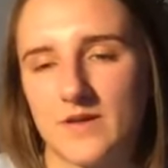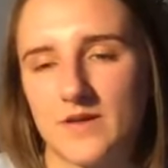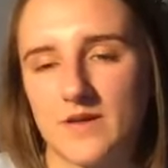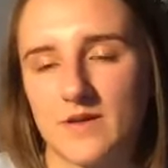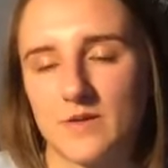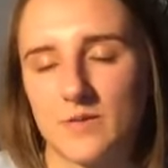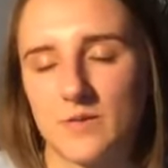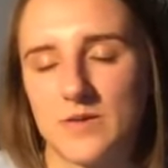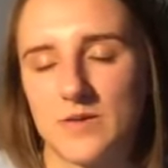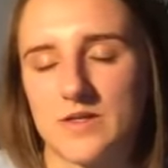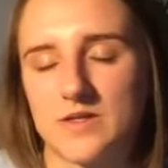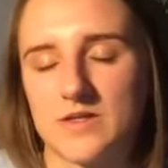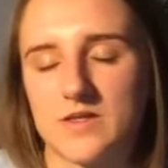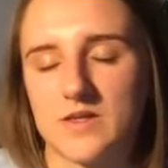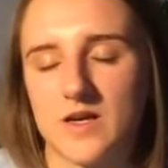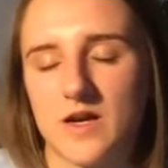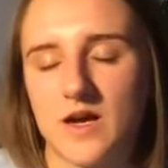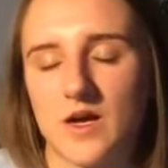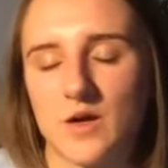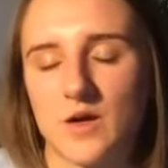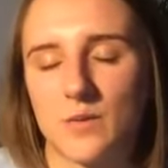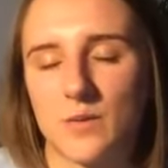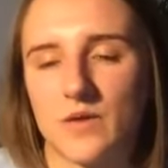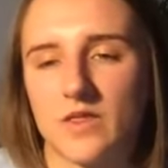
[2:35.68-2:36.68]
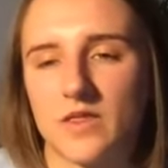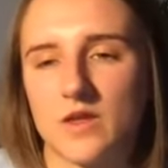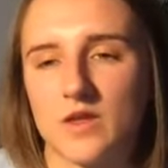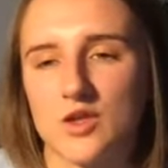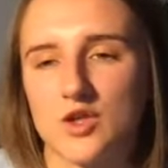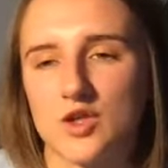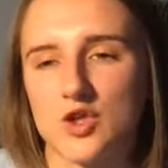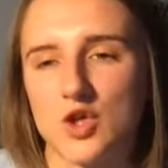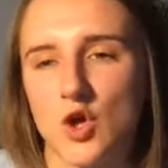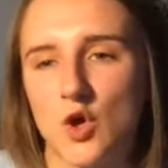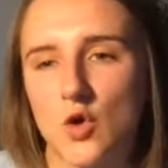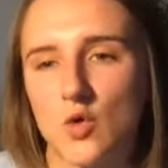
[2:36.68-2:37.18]
And we start with the
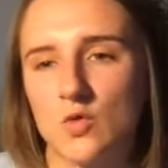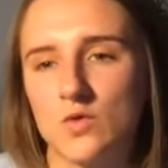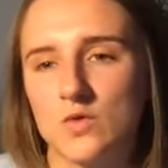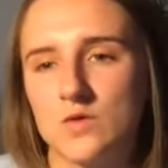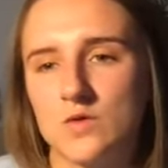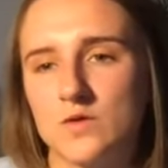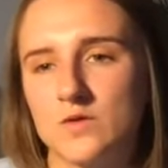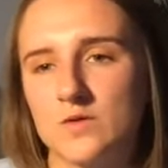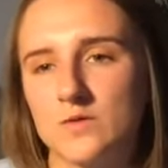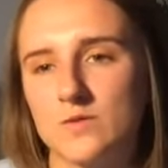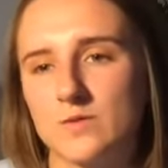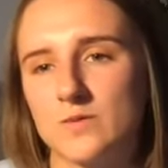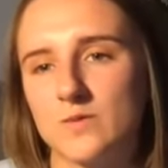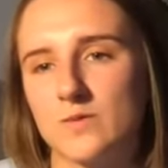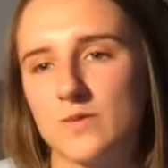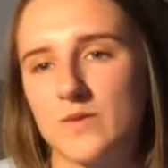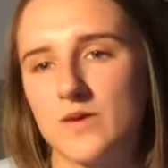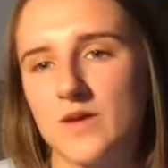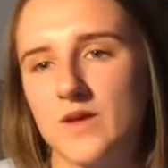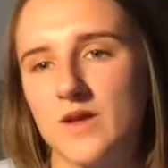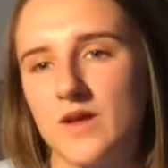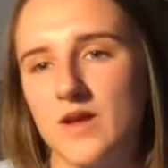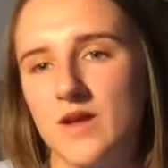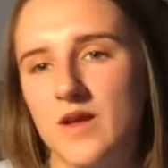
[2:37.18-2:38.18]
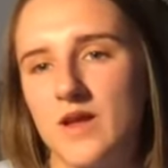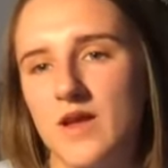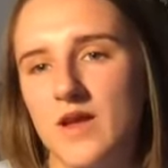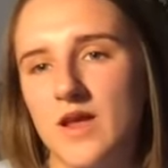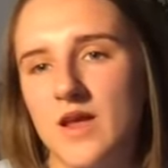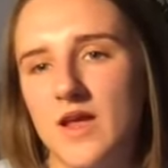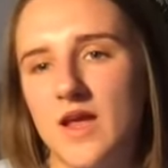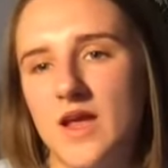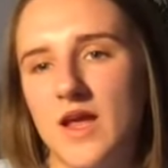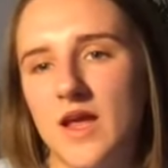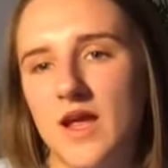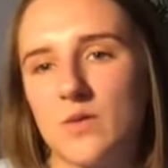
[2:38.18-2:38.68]
toes.
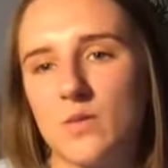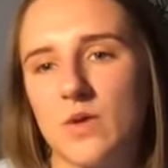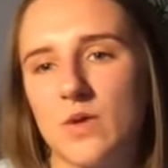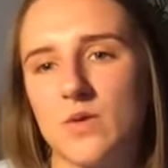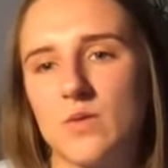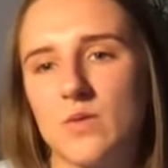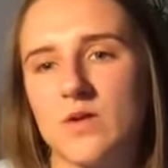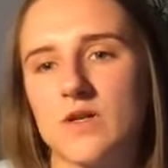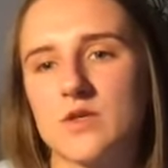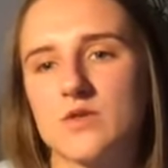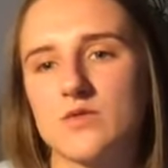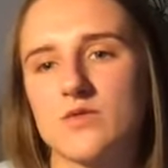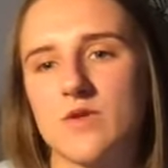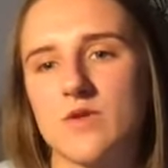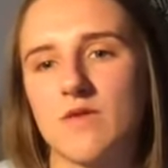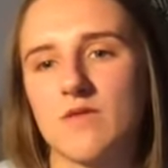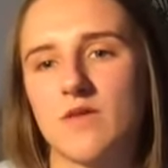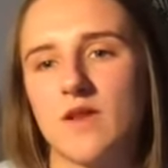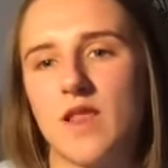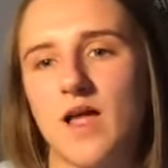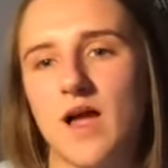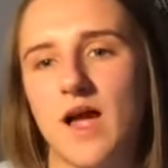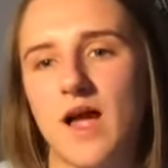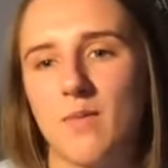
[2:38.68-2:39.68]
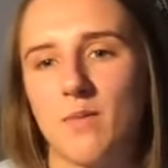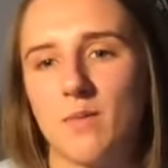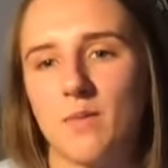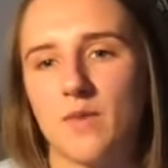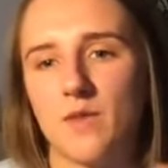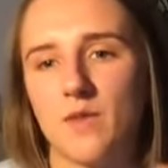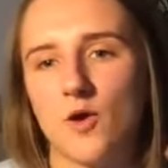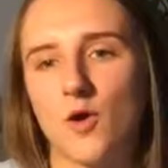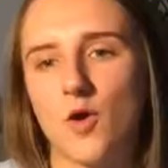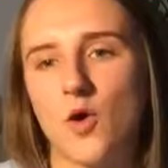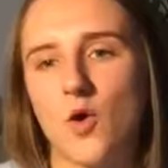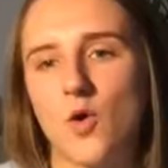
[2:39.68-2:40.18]
And we will travel up
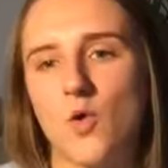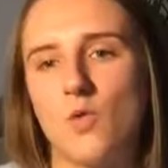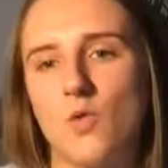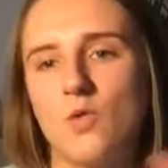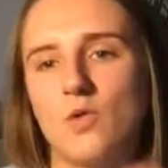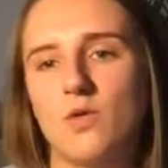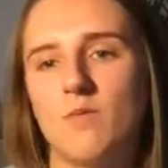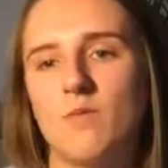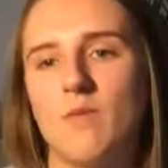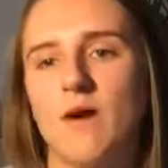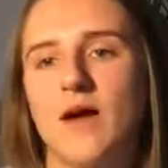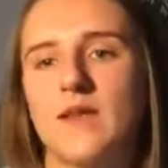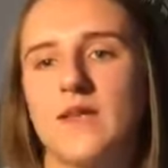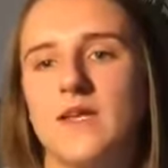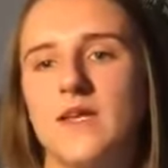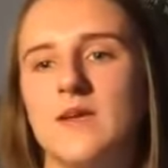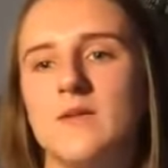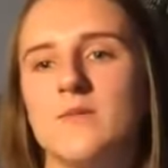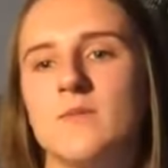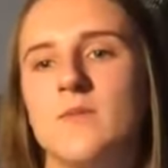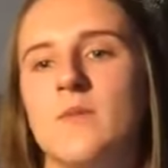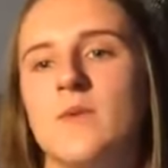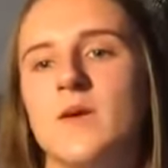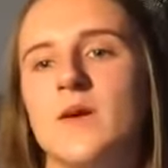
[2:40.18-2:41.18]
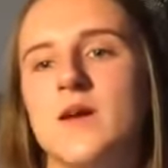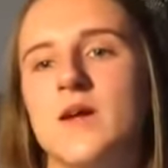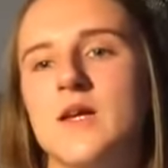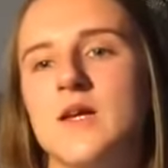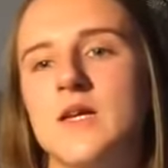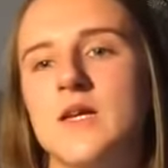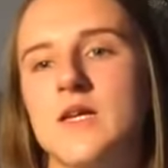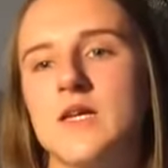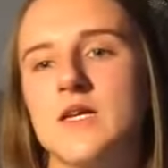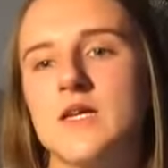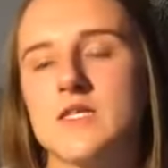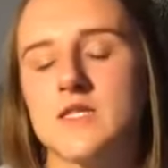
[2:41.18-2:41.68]
the whole body
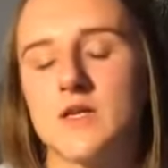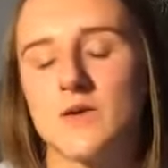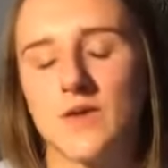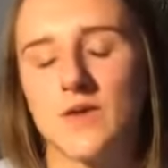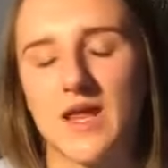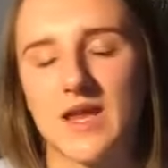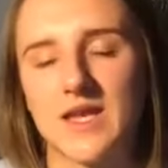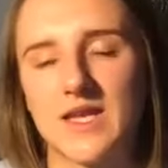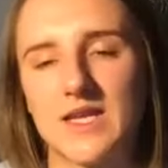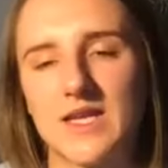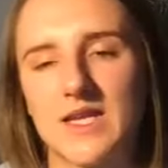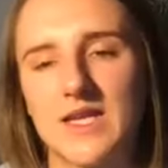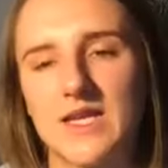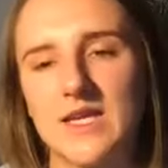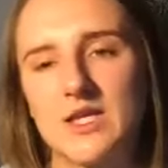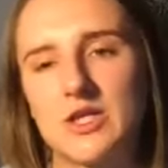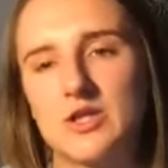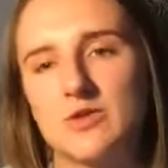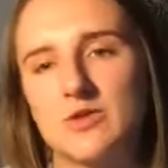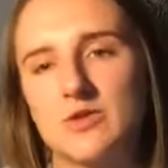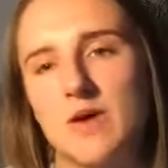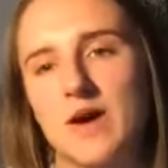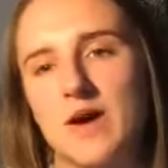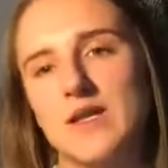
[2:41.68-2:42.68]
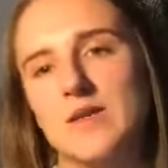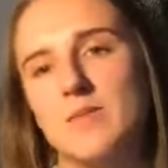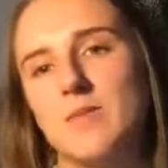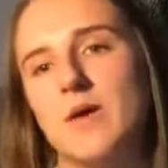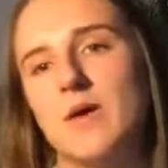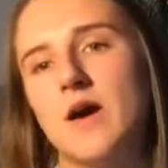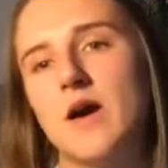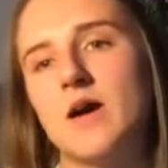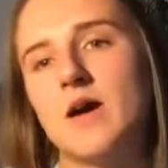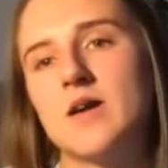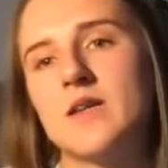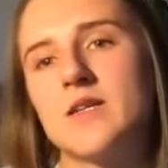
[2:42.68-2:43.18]
so that each body
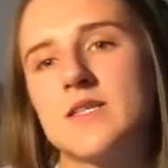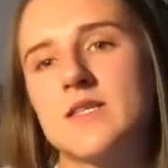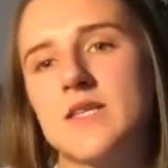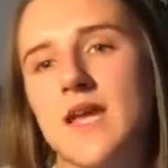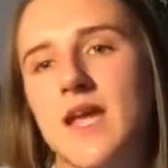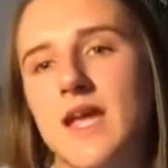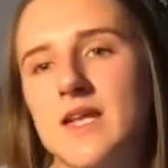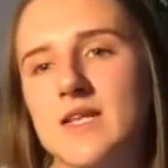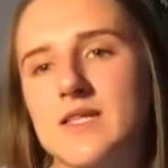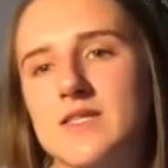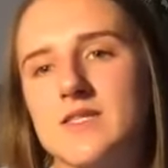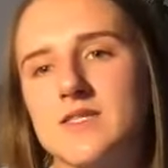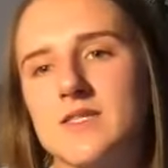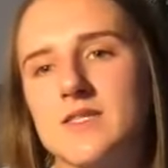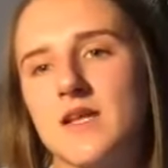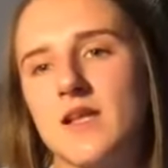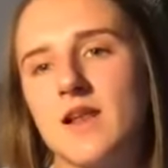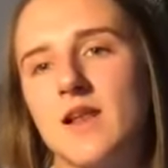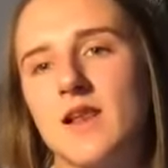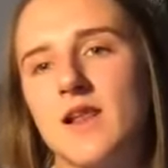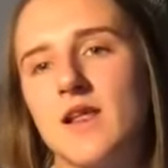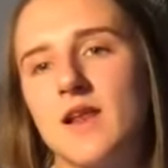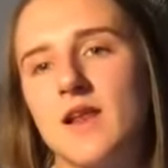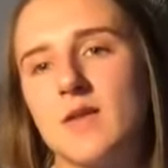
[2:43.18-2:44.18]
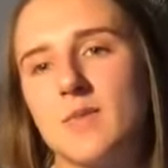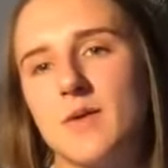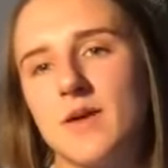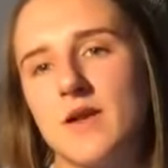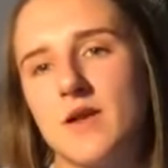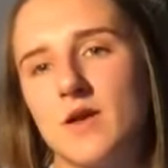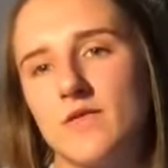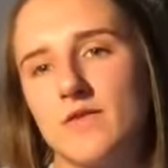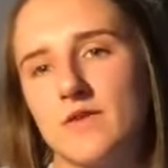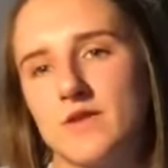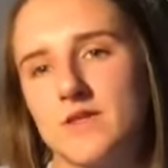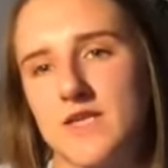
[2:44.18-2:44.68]
part gets a little bit
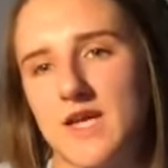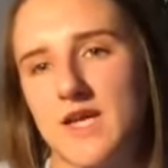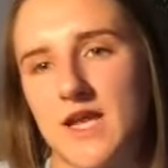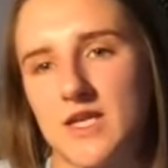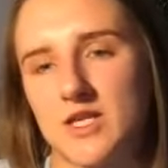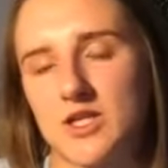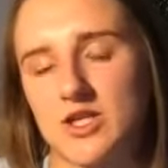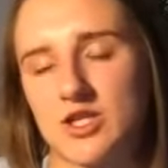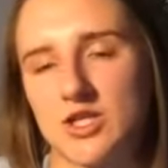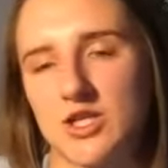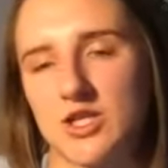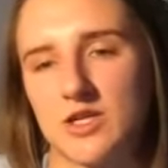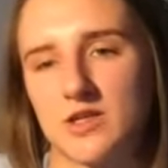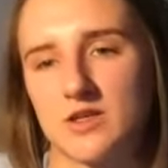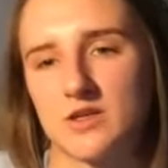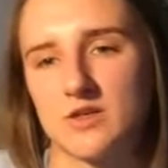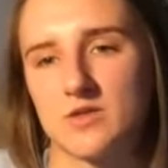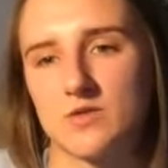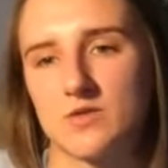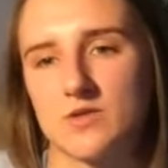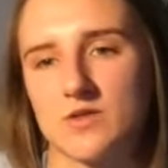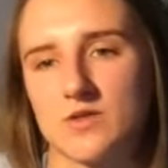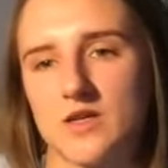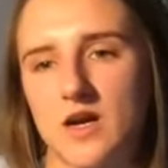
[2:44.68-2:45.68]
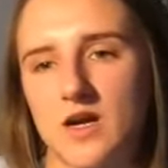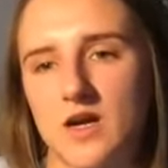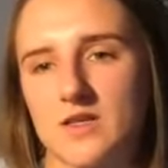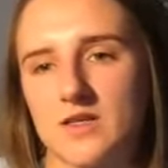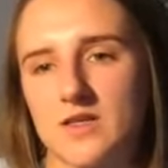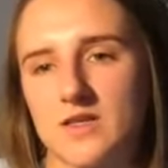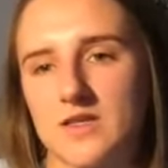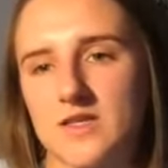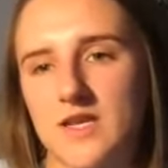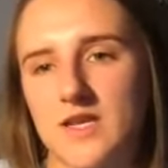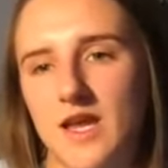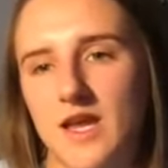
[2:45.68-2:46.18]
of attention to start
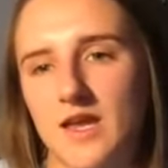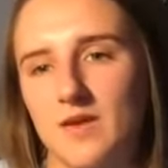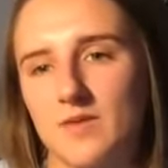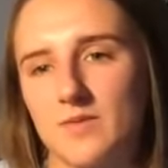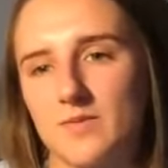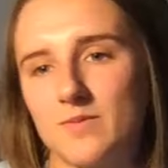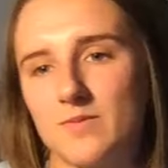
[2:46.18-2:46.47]
the day.